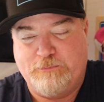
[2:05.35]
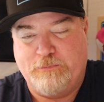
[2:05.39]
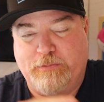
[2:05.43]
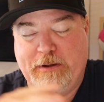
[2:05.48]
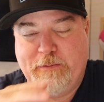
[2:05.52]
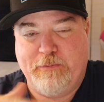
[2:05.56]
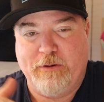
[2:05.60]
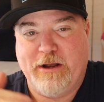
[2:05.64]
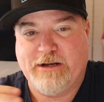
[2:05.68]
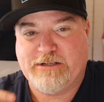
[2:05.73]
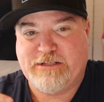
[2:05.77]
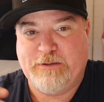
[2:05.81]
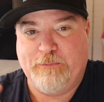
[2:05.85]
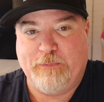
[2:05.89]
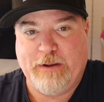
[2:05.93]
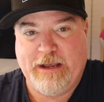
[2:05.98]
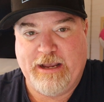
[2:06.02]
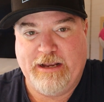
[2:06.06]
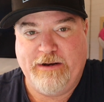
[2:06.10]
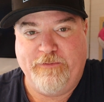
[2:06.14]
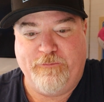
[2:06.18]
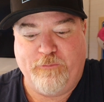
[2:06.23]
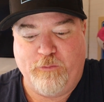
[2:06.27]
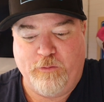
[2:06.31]
people actually
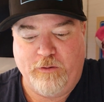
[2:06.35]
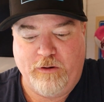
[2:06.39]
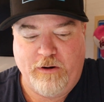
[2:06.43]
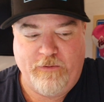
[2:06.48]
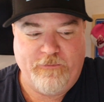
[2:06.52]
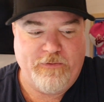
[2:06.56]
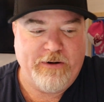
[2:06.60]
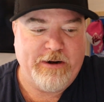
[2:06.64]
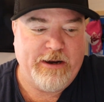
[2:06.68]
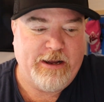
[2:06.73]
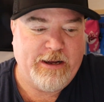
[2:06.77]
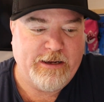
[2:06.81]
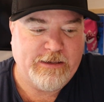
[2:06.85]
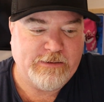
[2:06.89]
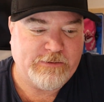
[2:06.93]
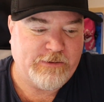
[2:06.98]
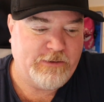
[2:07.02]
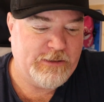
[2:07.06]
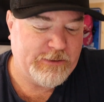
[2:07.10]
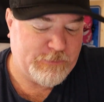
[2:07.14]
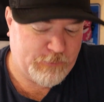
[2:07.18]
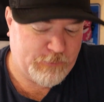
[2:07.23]
paid for overnight, so